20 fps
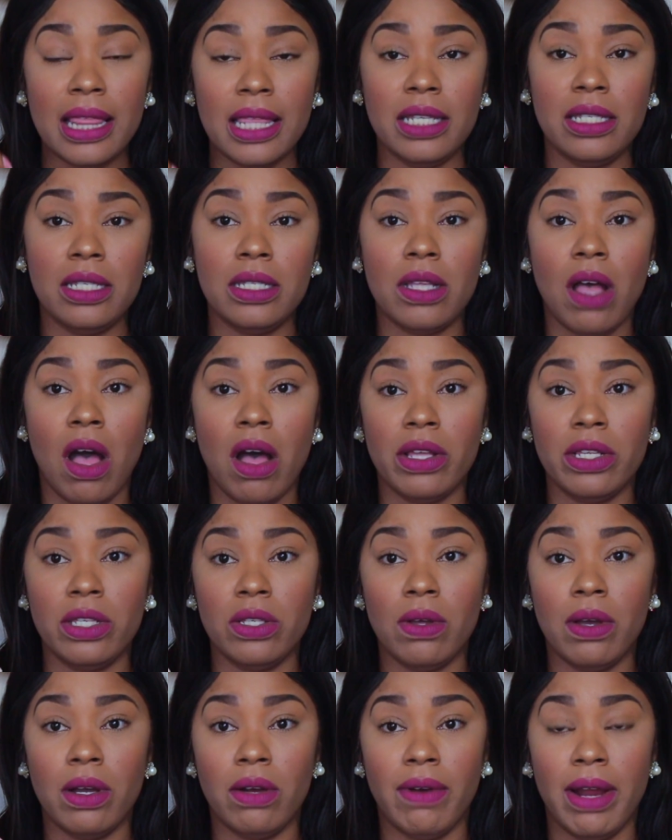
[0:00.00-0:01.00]
This is
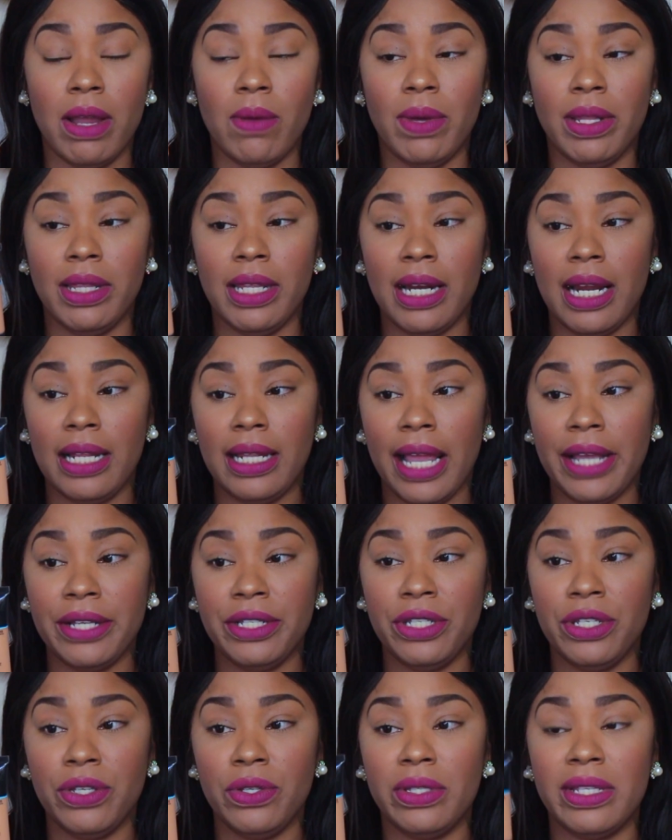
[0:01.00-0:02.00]
also a great one that I
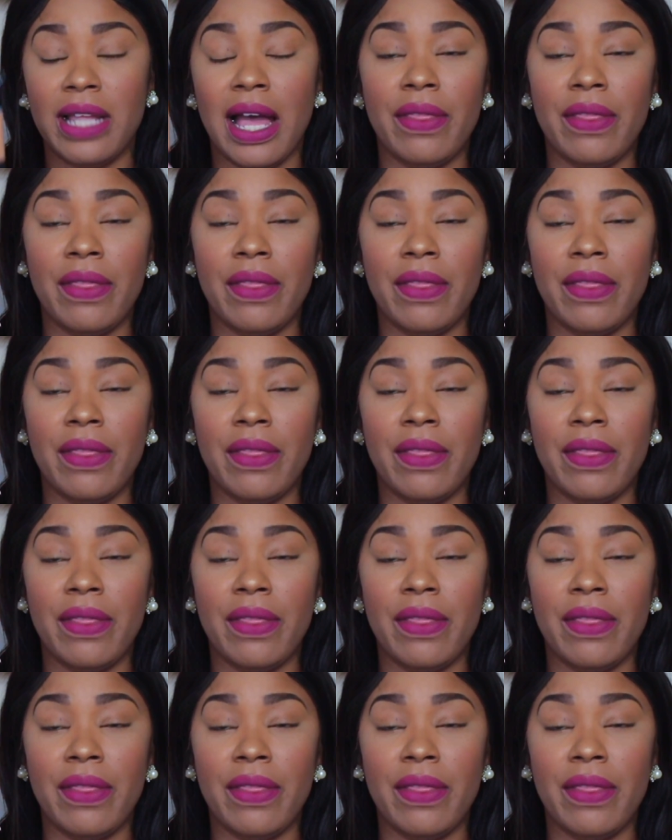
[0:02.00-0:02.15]
like to use.